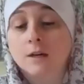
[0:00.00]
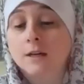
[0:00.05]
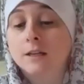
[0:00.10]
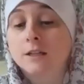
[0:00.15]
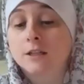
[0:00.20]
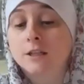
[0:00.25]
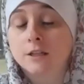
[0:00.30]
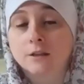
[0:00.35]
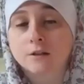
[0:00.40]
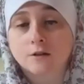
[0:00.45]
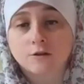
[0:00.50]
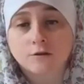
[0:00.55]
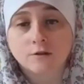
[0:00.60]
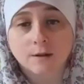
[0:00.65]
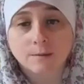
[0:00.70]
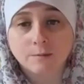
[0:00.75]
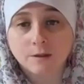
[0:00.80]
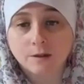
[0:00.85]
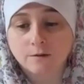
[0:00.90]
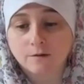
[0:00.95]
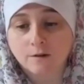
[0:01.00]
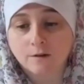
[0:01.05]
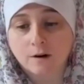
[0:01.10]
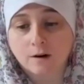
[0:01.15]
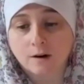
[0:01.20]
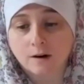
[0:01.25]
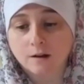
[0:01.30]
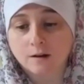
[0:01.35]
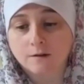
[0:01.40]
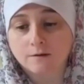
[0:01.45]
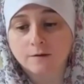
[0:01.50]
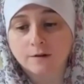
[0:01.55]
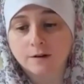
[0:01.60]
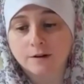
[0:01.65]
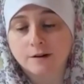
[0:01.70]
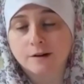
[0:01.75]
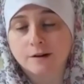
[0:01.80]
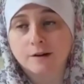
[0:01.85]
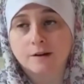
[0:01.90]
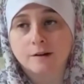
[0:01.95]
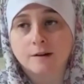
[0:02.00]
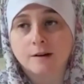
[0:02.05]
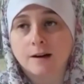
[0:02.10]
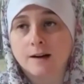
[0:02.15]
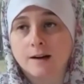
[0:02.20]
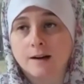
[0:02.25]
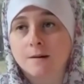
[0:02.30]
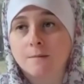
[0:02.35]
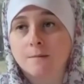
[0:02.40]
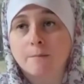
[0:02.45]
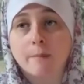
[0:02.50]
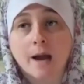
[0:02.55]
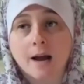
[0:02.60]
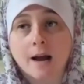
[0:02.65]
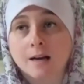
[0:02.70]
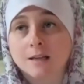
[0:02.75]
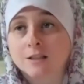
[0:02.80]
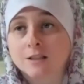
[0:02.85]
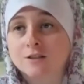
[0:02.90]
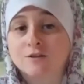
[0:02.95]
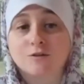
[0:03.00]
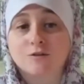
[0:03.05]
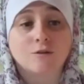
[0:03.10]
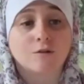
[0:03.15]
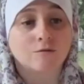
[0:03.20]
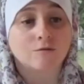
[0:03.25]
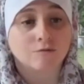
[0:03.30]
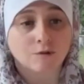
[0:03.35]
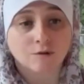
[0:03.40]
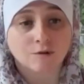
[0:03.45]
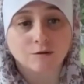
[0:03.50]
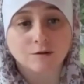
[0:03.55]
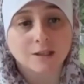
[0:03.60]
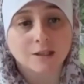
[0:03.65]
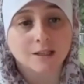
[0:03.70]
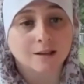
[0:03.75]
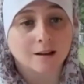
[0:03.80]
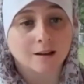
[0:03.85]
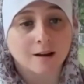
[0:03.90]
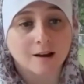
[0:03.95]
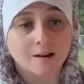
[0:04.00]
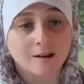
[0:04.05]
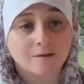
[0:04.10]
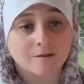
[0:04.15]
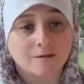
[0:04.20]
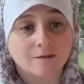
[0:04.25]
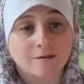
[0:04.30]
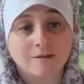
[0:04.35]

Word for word: she's stripped of all of her masks or her roles in life,